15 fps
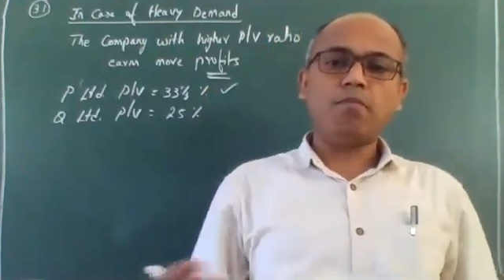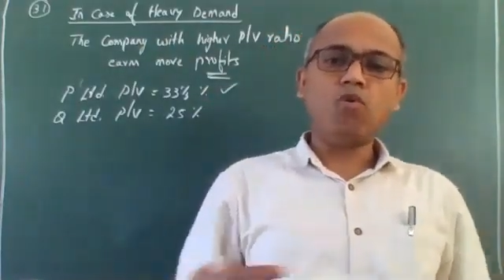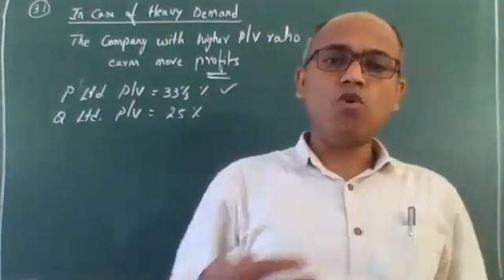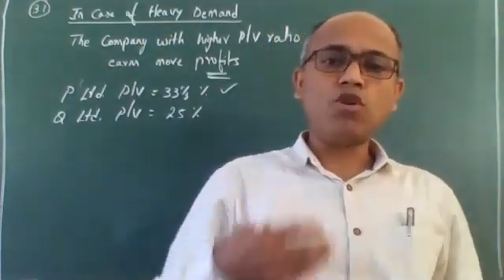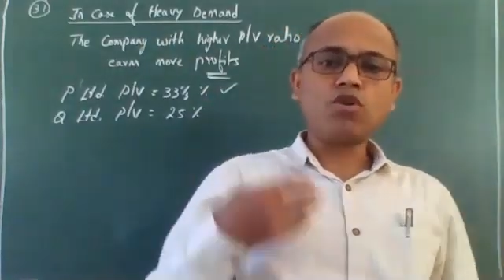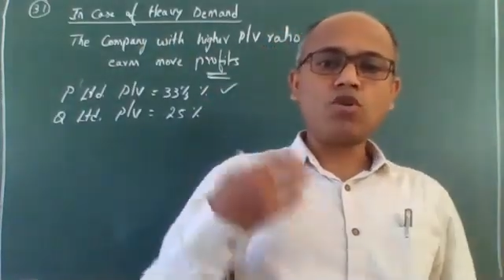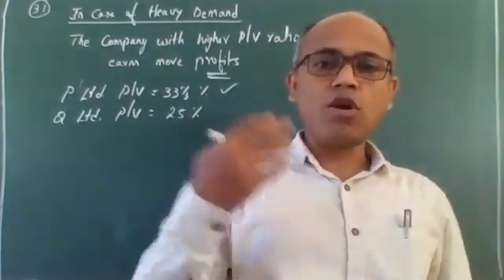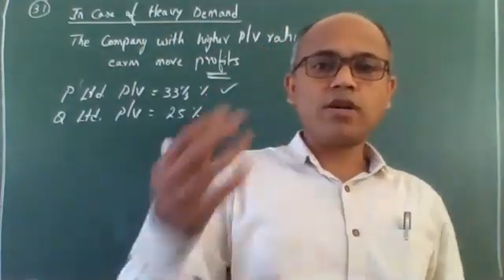
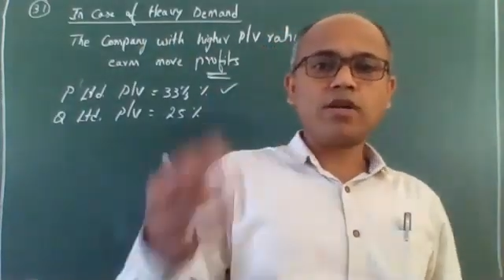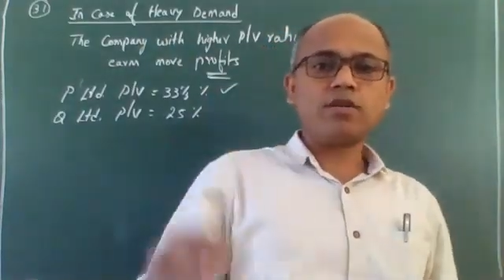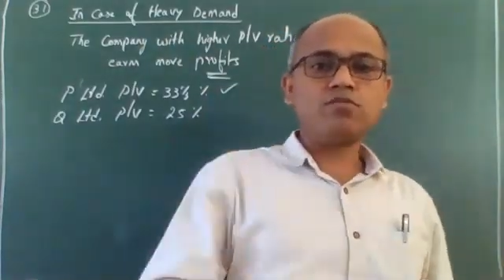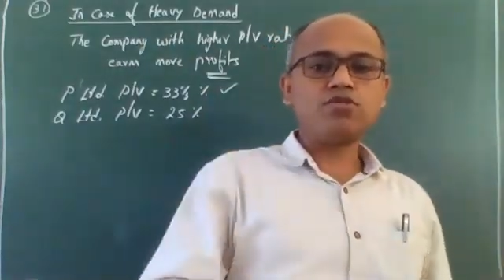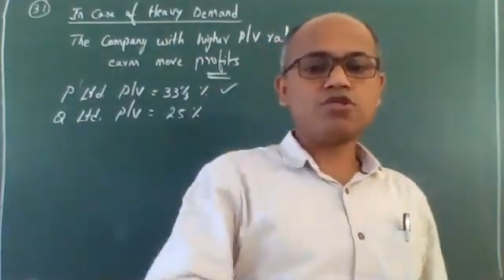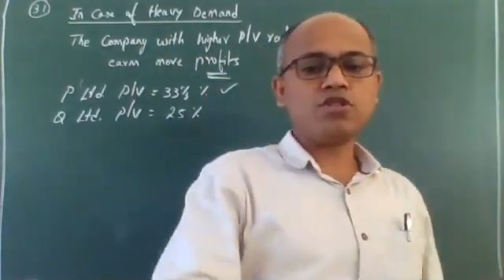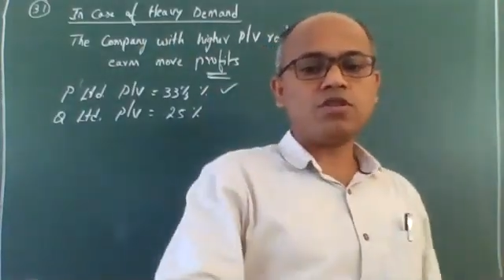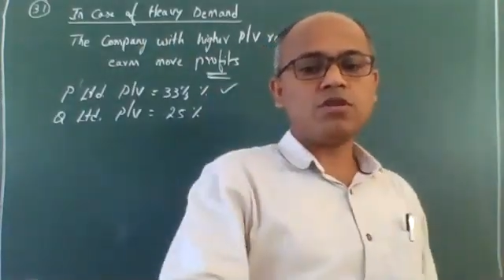More
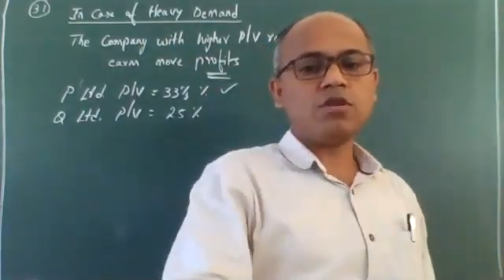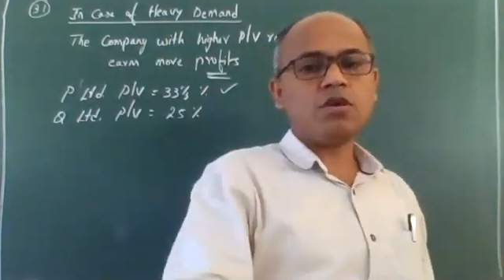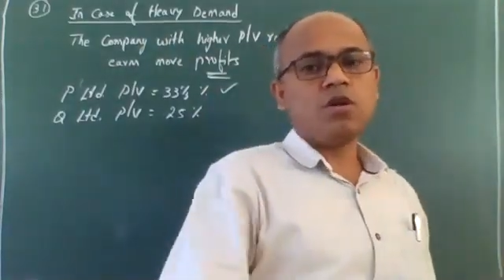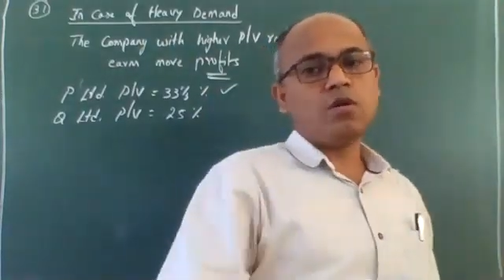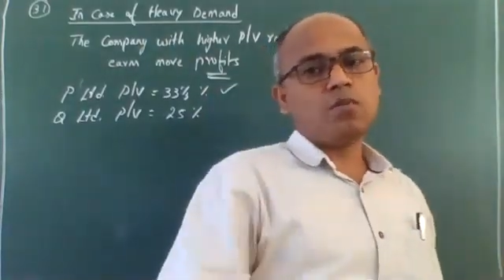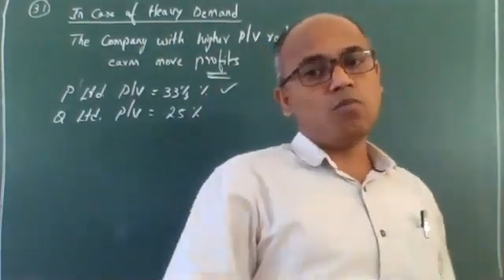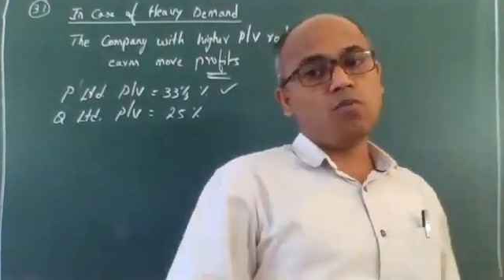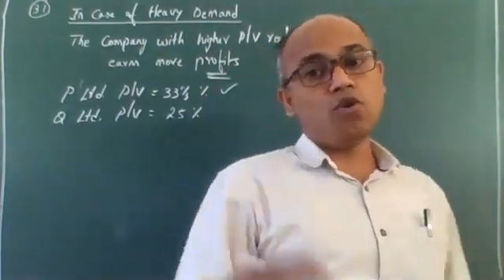contribution,
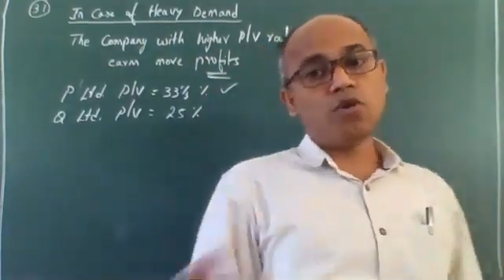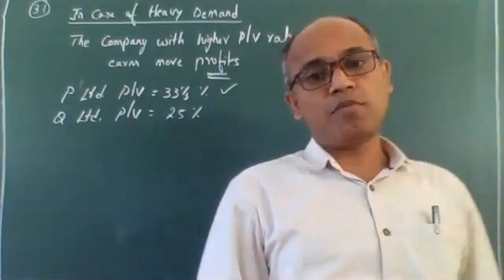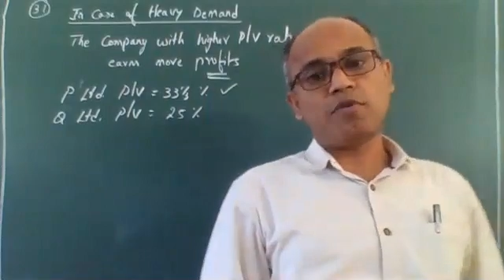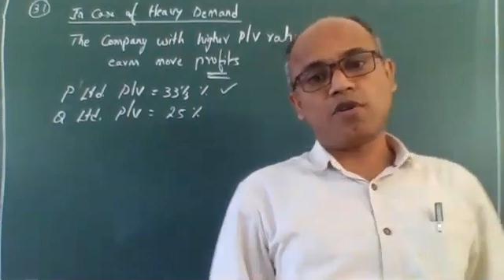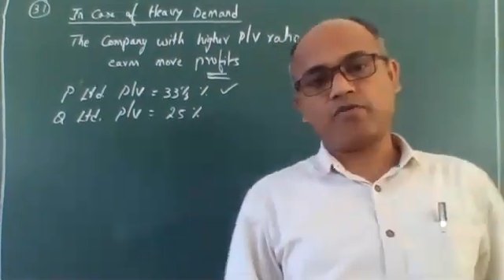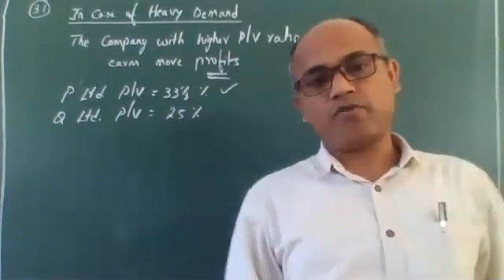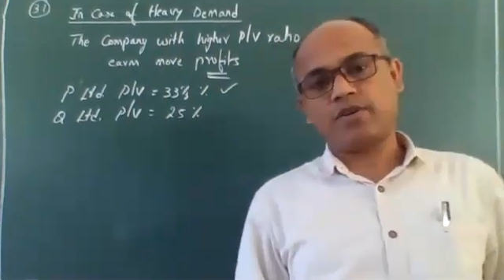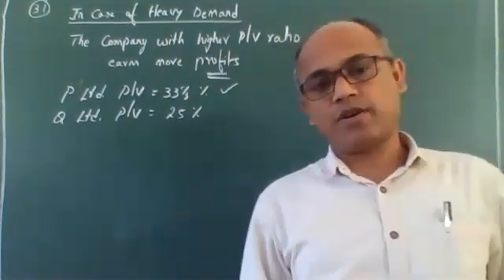more
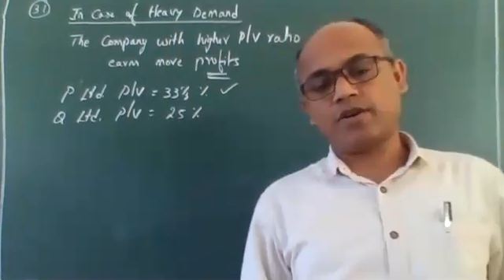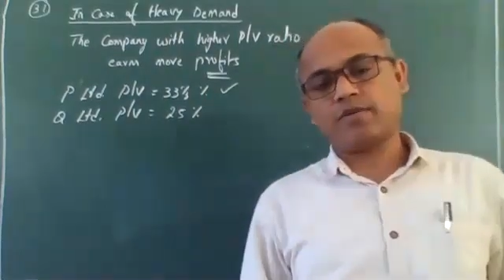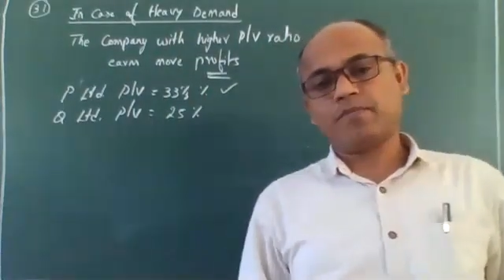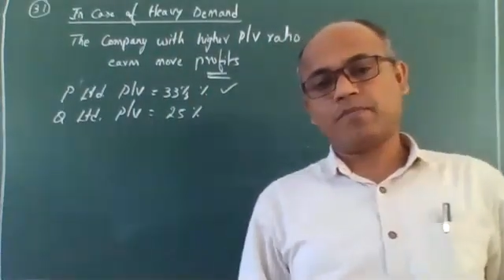profit.